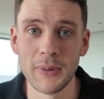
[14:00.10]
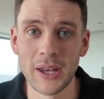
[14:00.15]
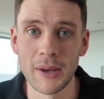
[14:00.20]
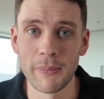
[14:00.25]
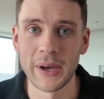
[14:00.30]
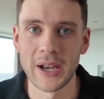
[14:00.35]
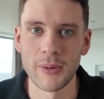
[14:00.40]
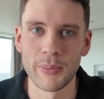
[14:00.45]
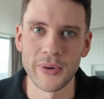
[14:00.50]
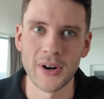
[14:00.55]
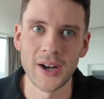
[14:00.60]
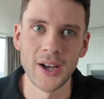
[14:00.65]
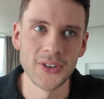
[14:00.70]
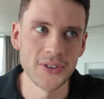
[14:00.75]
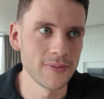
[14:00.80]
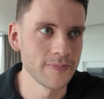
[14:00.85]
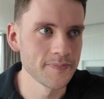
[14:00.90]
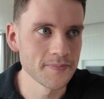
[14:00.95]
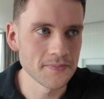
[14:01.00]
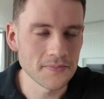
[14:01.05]
me a better price?
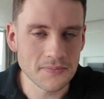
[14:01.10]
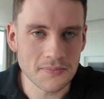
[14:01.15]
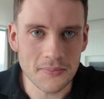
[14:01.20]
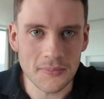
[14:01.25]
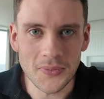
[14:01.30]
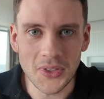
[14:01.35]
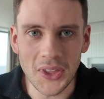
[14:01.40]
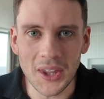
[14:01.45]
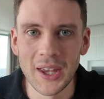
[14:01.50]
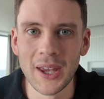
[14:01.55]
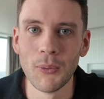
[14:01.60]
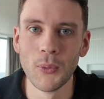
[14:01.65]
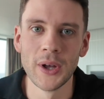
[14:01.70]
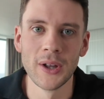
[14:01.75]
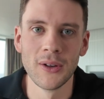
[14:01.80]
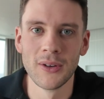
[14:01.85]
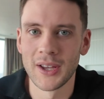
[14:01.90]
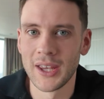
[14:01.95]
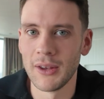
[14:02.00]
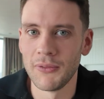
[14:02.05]
It
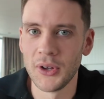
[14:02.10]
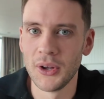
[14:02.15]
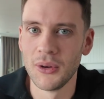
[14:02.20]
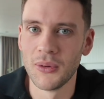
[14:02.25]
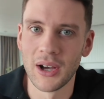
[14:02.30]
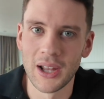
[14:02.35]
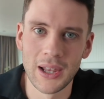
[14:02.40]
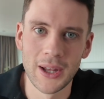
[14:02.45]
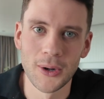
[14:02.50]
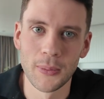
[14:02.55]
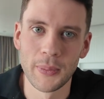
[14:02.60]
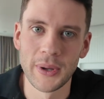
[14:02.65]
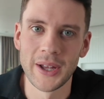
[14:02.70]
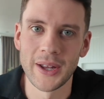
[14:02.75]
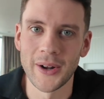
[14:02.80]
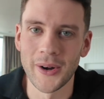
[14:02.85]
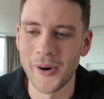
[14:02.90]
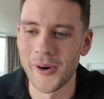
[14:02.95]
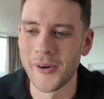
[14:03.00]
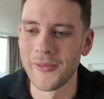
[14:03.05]
will give you a little bit
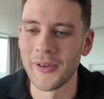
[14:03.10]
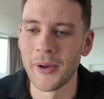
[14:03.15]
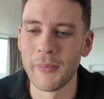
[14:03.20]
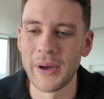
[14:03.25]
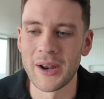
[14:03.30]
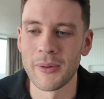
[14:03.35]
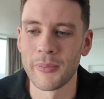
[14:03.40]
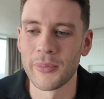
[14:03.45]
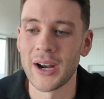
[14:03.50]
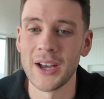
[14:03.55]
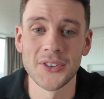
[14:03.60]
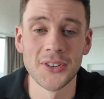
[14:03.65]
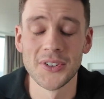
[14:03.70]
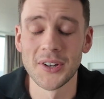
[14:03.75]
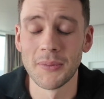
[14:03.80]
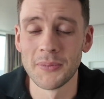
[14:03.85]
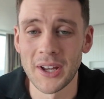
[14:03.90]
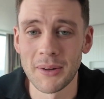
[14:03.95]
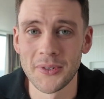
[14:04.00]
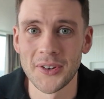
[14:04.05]
of a better price, and
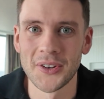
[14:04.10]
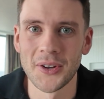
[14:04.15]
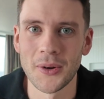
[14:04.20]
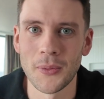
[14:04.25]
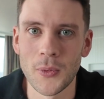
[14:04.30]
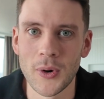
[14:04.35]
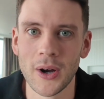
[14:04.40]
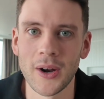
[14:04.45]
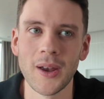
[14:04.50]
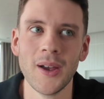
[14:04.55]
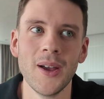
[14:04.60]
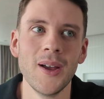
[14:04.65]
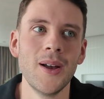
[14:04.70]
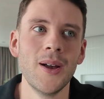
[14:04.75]
sometimes this can work,